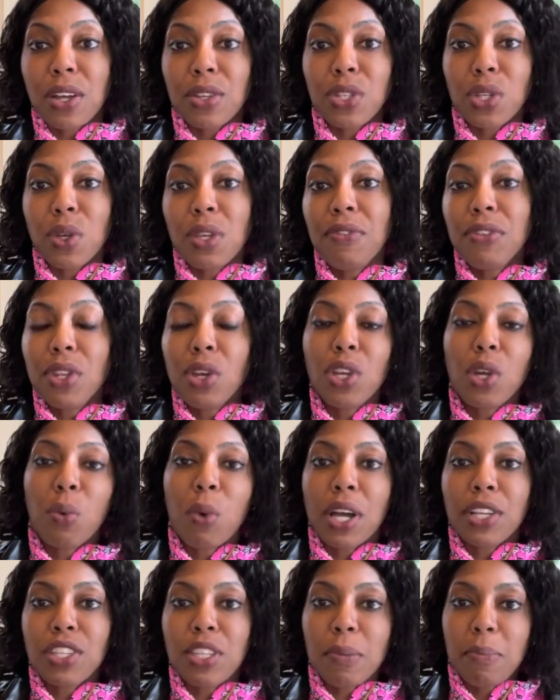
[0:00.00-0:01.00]
So even though you're
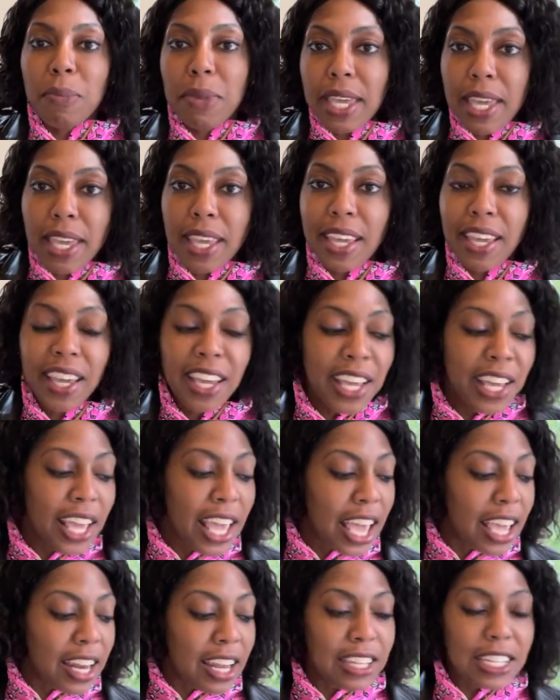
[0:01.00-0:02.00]
watching me
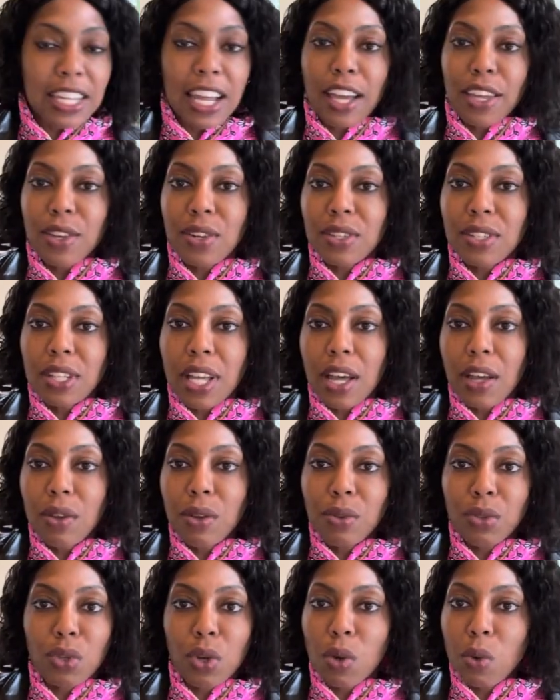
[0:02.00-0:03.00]
and it's not your style,
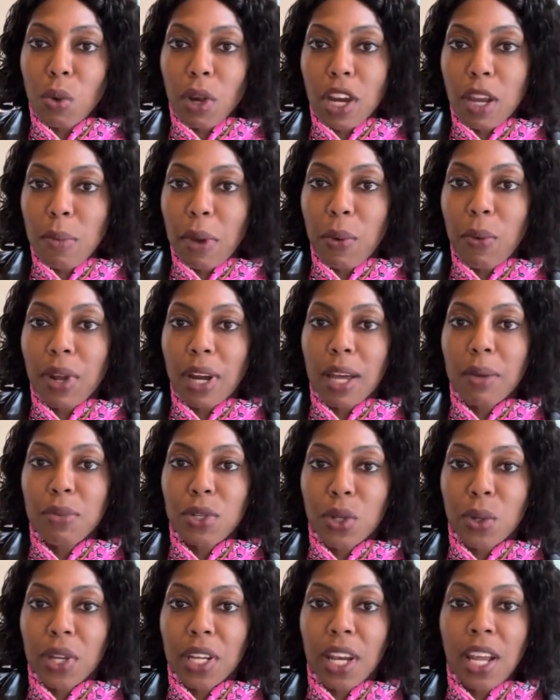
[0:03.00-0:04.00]
don't worry about what I'm
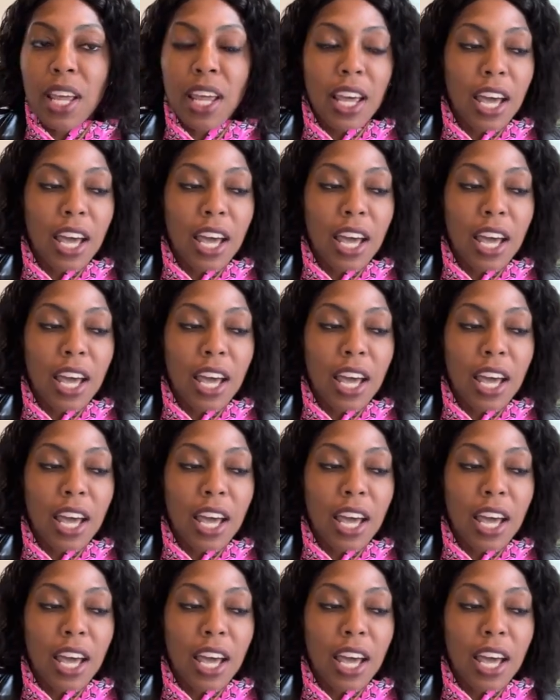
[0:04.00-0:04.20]
doing.